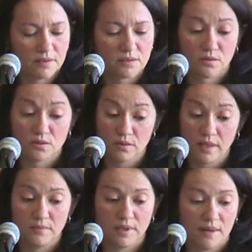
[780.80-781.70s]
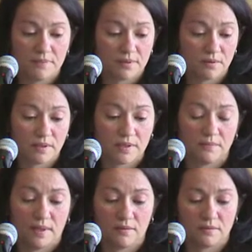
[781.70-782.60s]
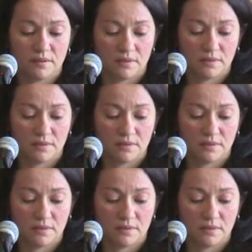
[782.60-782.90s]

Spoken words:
So today we have been talking about